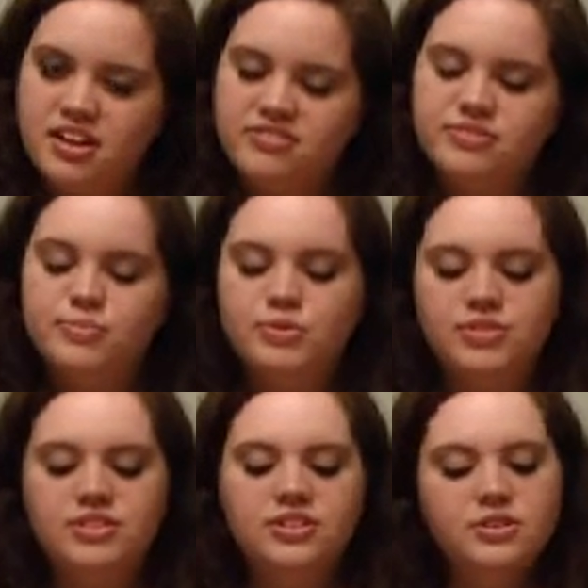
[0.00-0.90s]
then
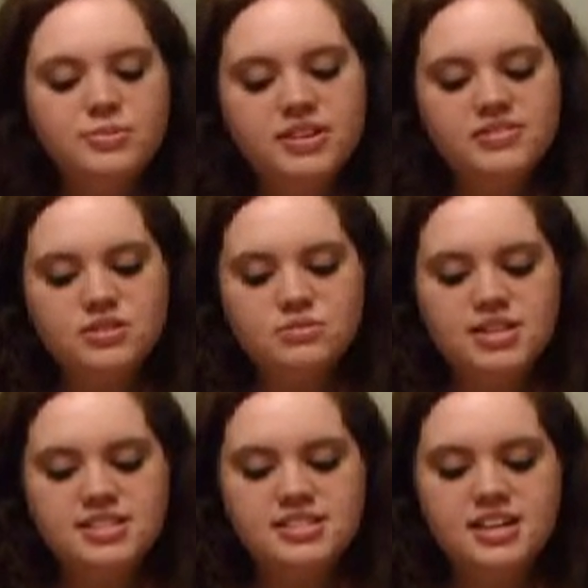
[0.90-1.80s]
definitely check it
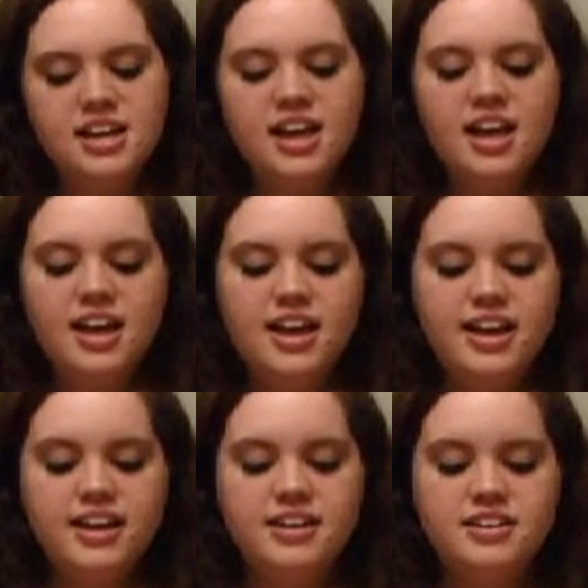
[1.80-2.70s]
out. It's
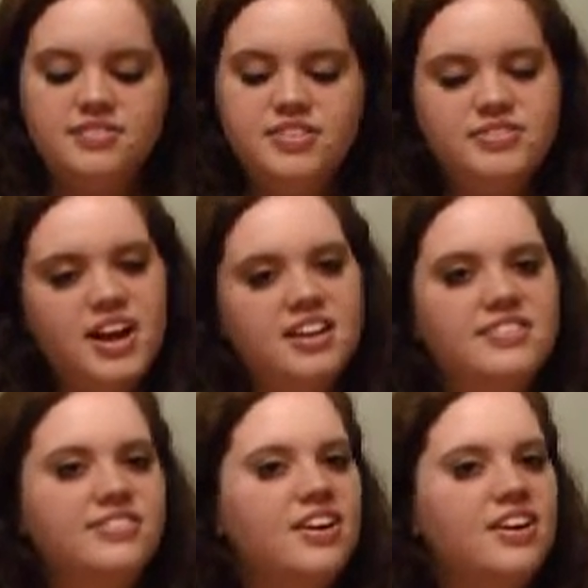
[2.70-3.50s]
definitely